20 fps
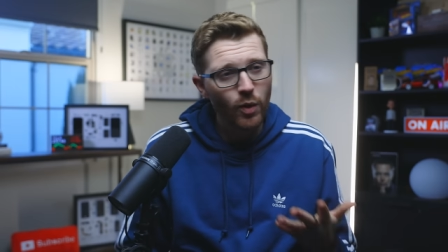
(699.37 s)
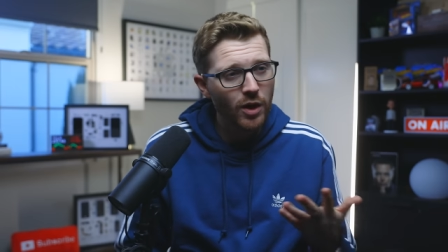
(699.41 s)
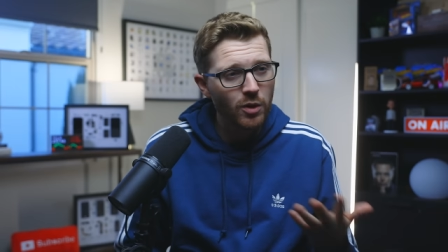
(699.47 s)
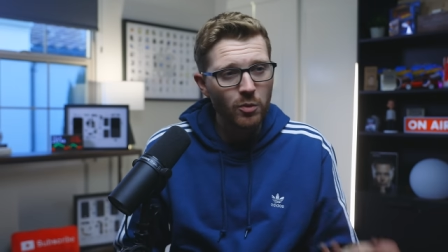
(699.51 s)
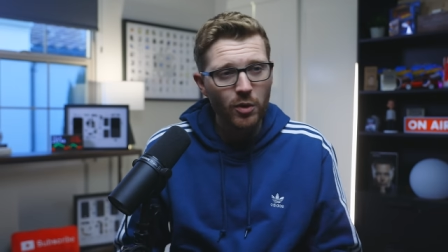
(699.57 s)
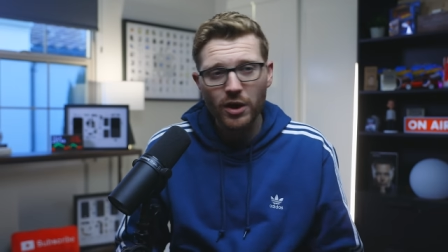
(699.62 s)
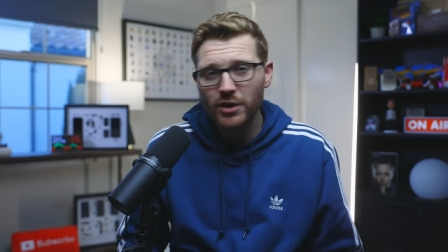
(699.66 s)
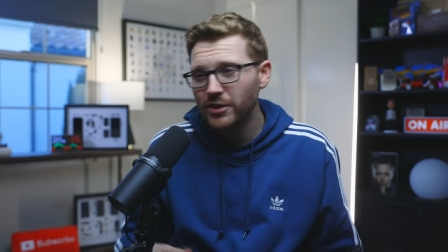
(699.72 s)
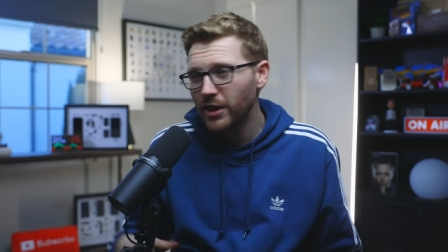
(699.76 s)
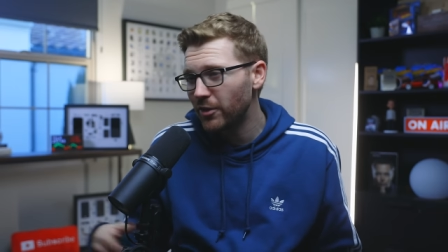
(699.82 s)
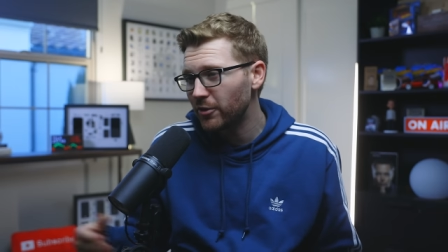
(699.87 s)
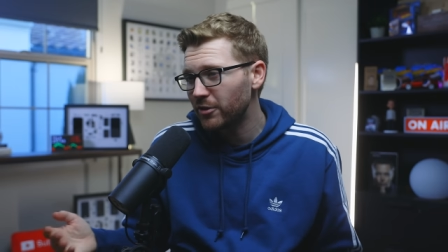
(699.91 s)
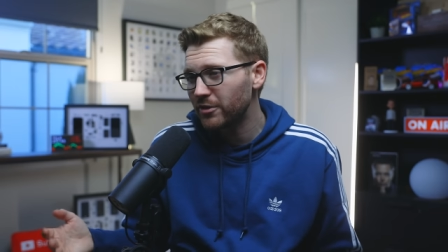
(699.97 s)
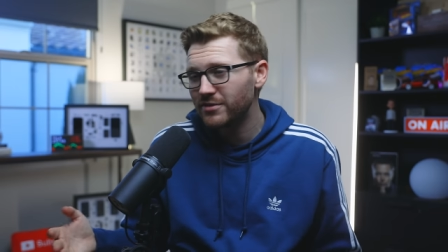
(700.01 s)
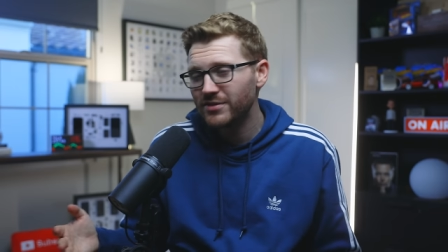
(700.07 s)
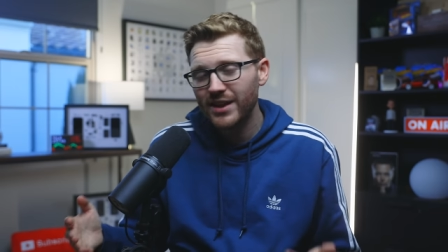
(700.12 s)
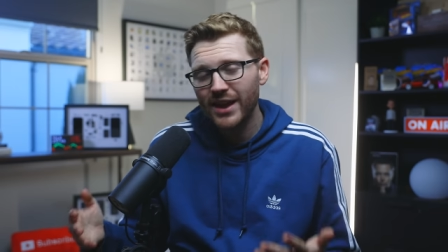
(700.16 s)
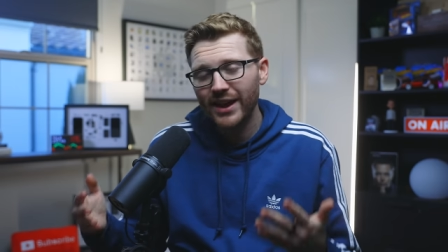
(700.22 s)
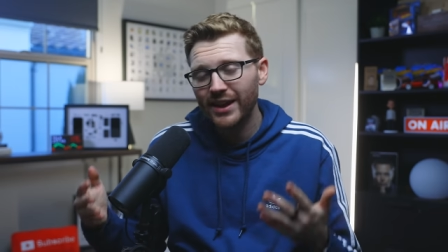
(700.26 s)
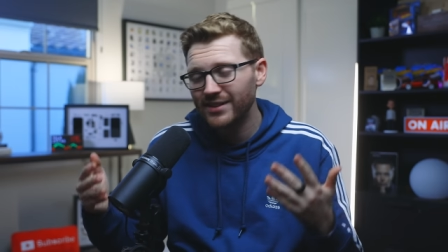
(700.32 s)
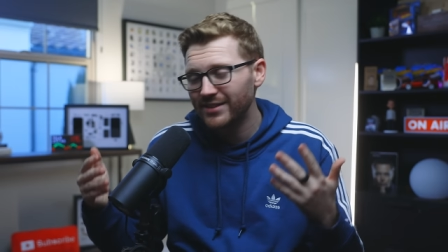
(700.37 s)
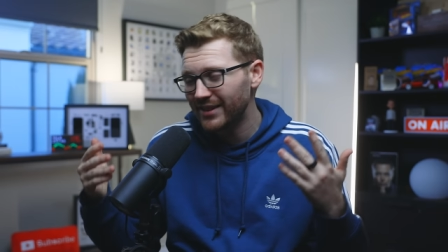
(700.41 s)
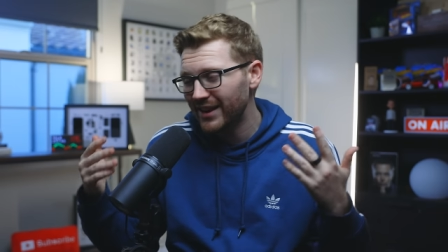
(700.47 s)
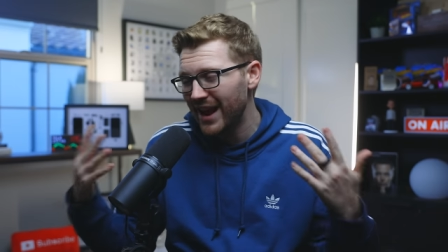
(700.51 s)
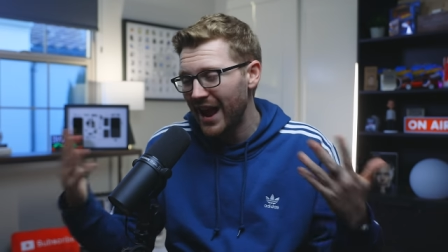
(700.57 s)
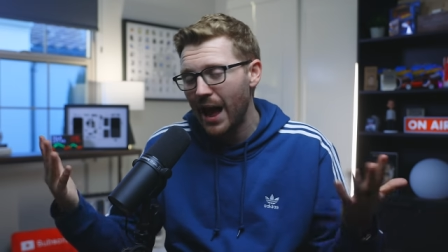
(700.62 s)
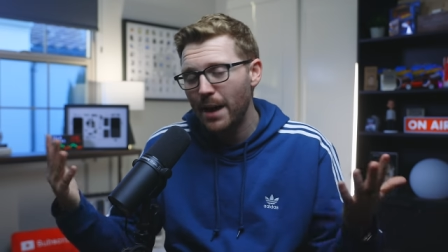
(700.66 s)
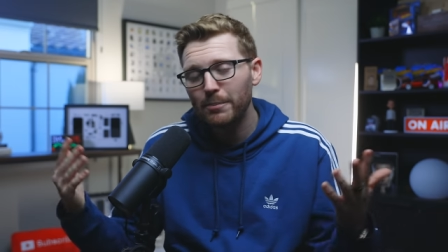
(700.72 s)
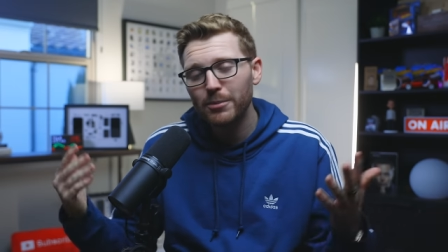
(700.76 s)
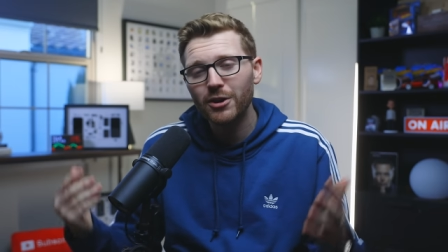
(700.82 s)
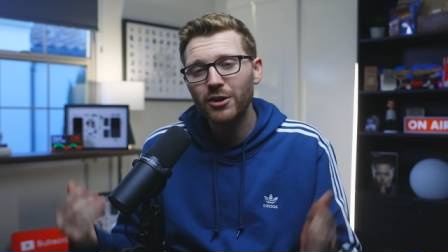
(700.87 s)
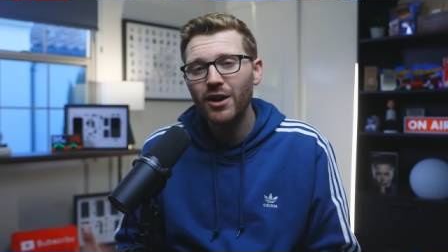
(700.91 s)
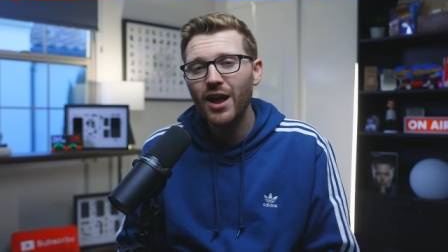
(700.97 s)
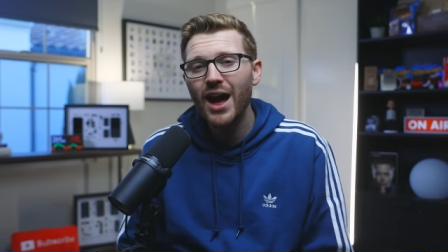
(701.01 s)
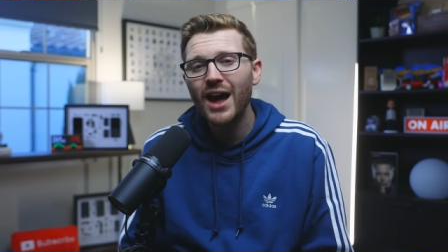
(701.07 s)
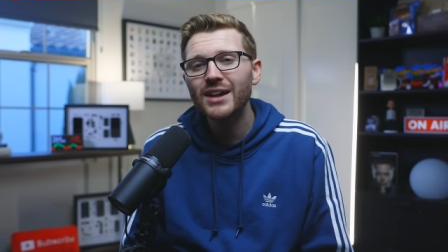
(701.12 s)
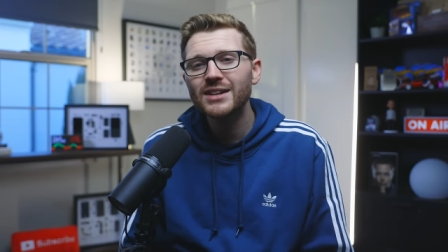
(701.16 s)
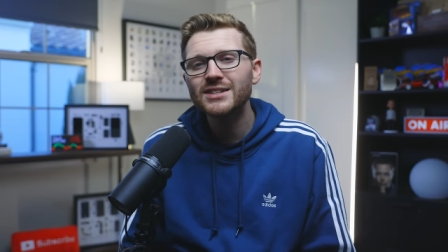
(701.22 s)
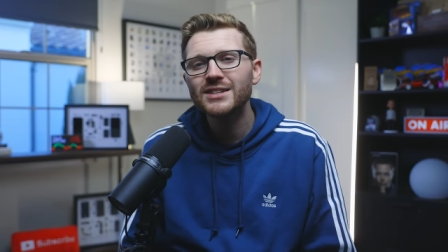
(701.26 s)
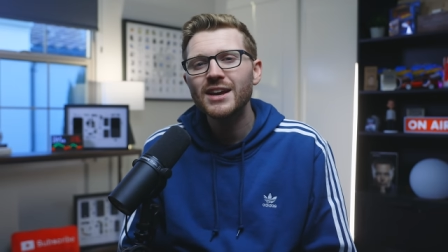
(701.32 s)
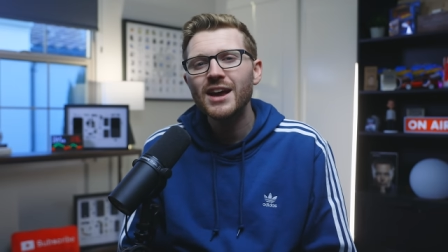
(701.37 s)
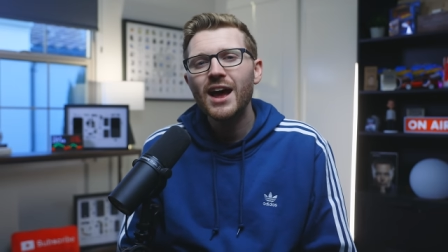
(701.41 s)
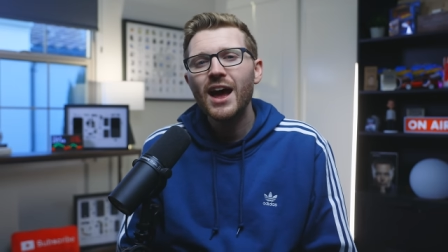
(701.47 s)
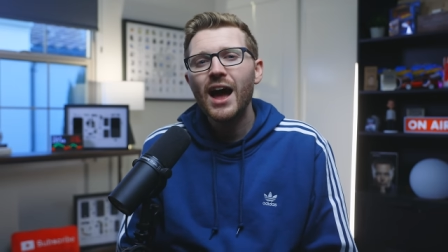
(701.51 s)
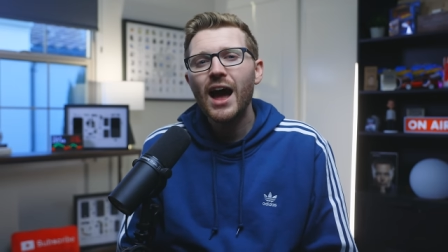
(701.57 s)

one way or the other in saying it's going to happen or not,